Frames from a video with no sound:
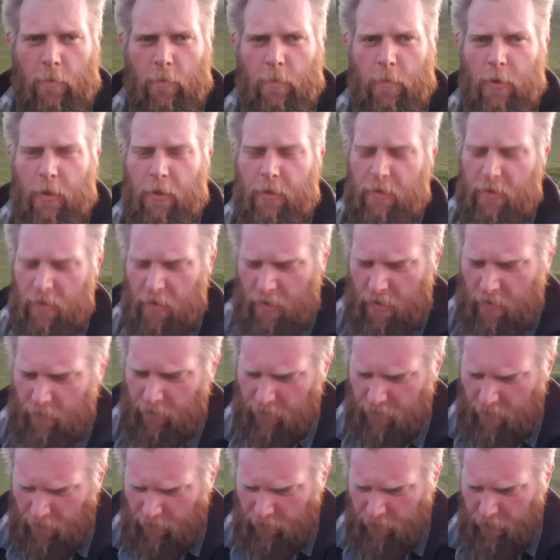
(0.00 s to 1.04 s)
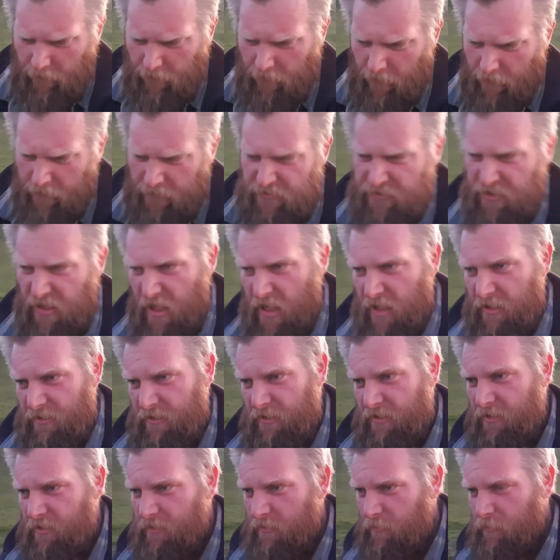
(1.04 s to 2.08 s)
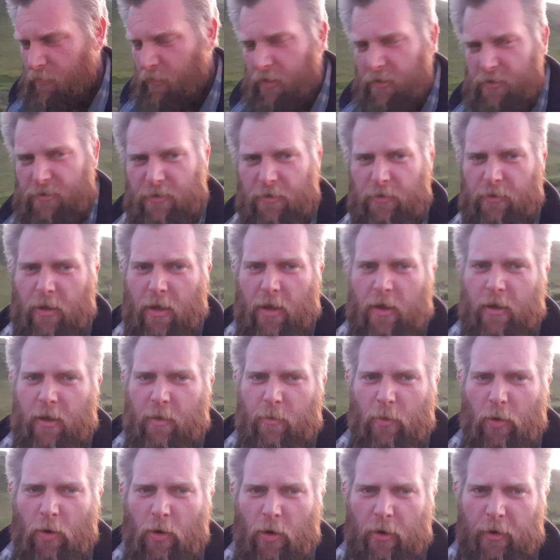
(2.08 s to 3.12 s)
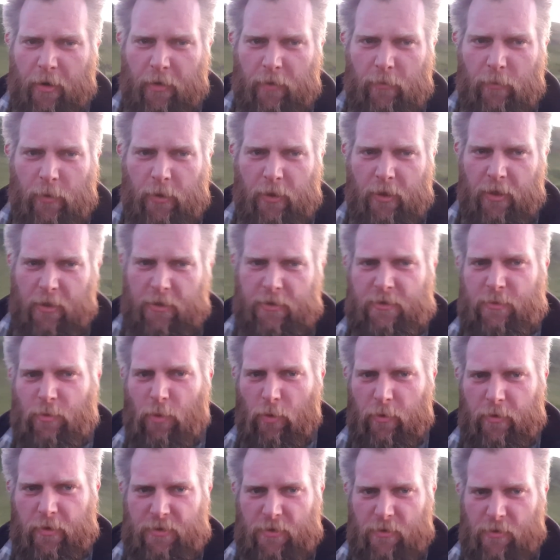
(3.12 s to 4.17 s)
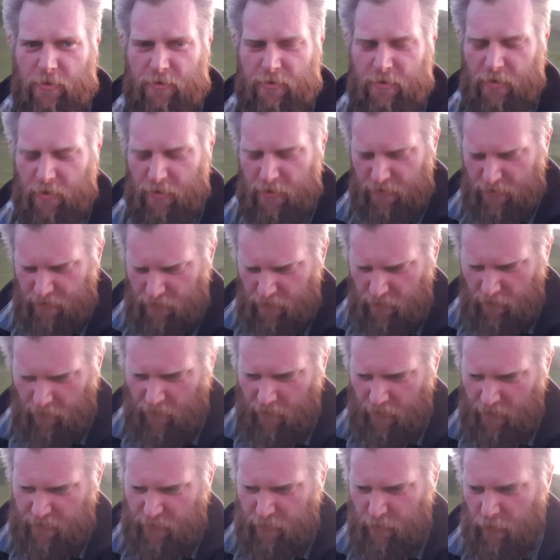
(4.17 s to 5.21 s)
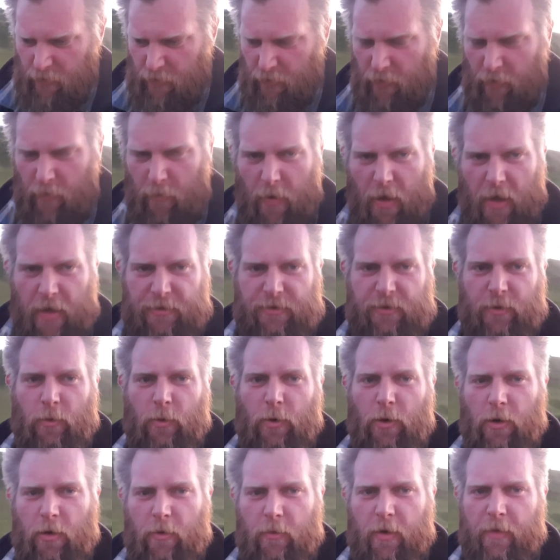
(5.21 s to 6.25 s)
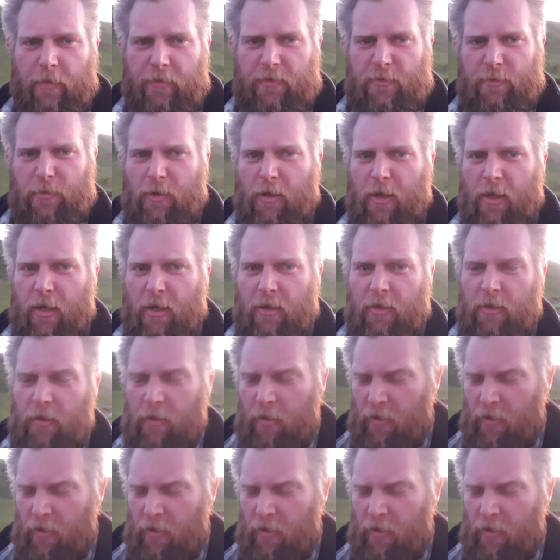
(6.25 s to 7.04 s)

But yeah, if, if you've got the chance, please do go and get behind it. We need to support these guys in this. Fed's been doing amazing work around this plan.